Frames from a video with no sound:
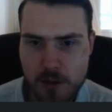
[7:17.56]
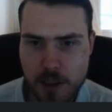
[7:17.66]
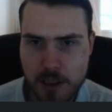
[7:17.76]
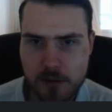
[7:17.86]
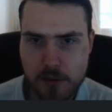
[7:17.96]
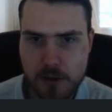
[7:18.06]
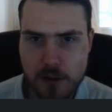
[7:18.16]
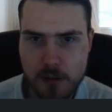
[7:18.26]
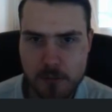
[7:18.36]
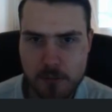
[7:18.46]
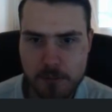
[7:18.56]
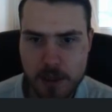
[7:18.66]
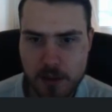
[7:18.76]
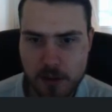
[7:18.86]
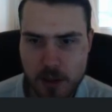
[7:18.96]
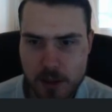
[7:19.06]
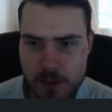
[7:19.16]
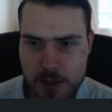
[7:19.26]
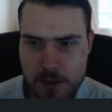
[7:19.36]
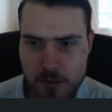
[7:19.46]
get
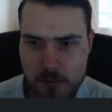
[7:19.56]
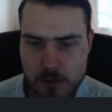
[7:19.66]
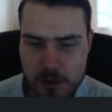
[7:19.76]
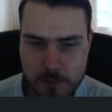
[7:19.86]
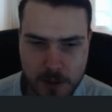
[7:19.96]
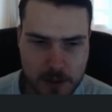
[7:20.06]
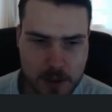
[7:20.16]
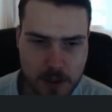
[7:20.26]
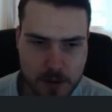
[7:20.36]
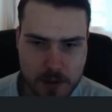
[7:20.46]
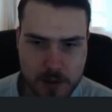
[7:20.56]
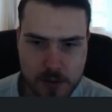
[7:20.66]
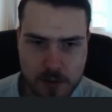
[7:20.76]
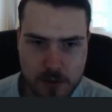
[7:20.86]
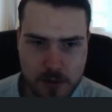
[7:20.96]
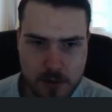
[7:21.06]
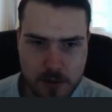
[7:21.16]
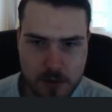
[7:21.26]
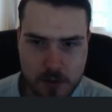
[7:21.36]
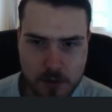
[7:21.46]
penalized, so this makes sense.
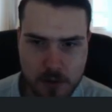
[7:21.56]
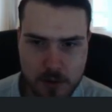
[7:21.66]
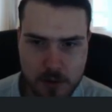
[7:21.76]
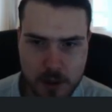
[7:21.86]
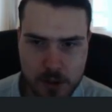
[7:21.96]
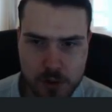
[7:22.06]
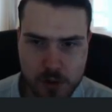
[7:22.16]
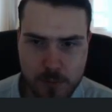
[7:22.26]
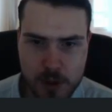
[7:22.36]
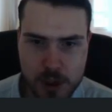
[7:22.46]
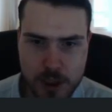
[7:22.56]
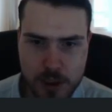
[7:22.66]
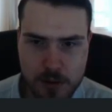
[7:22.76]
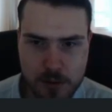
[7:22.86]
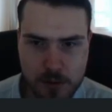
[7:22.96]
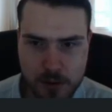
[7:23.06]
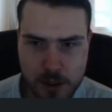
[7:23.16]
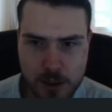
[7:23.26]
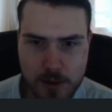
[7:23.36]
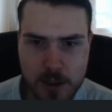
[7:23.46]
Headshot machine, you're
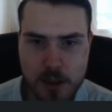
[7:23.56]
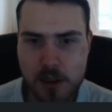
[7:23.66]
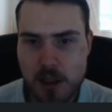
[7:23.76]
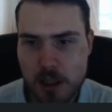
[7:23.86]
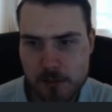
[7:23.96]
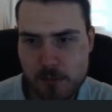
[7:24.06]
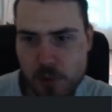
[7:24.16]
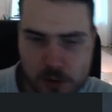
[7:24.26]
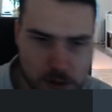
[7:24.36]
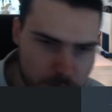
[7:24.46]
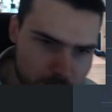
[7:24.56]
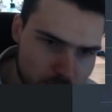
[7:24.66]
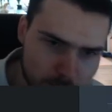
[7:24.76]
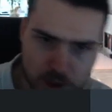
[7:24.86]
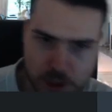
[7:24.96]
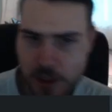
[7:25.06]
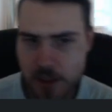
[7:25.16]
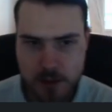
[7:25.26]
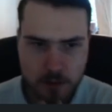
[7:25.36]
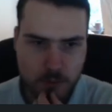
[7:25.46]
gonna need a lot more. So headshot machine
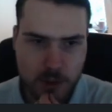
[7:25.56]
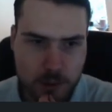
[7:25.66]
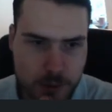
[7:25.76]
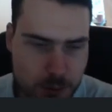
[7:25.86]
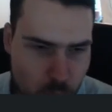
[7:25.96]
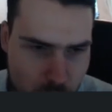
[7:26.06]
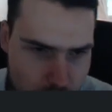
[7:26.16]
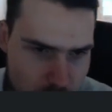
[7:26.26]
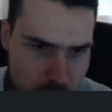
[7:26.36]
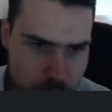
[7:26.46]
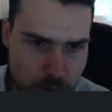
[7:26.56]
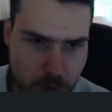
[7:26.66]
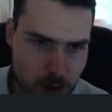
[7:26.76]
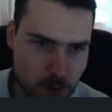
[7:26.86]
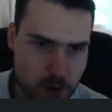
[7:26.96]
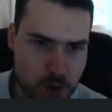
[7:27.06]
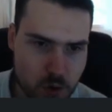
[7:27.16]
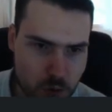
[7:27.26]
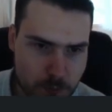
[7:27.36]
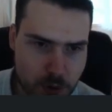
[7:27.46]
as well was one of these roles that was
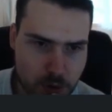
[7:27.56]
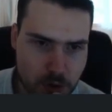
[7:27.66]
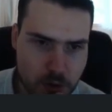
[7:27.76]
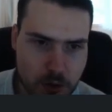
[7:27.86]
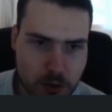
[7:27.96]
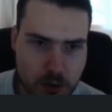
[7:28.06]
super